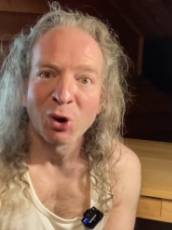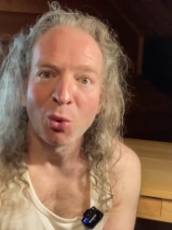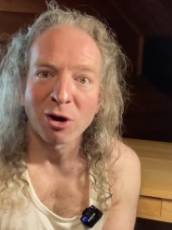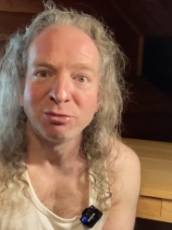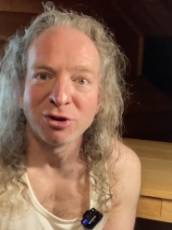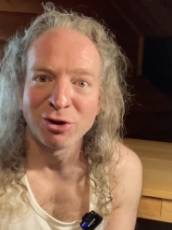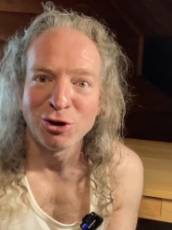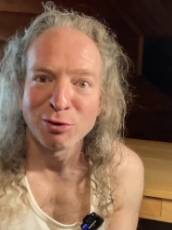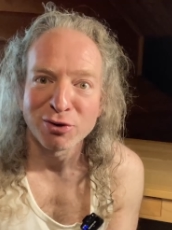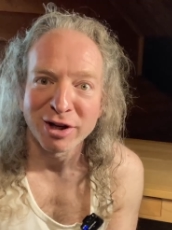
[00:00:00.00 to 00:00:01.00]
Welcome to the
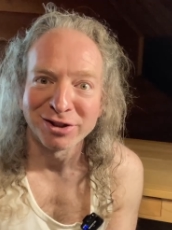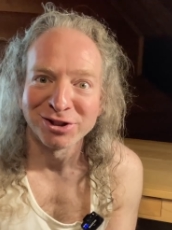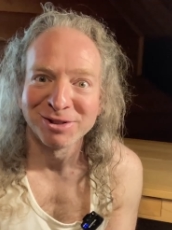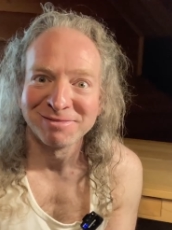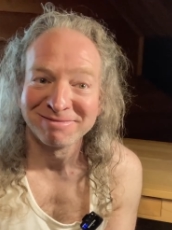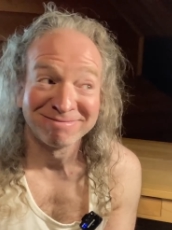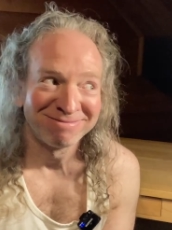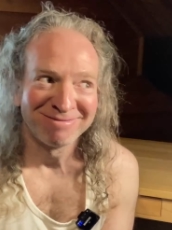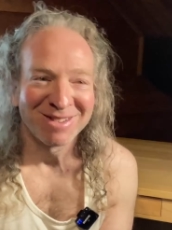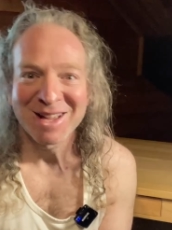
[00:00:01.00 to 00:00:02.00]
human race.
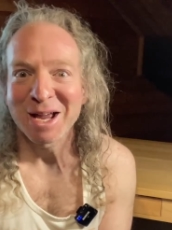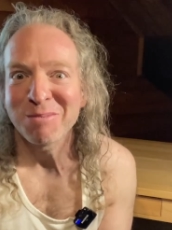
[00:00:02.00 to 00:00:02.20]
That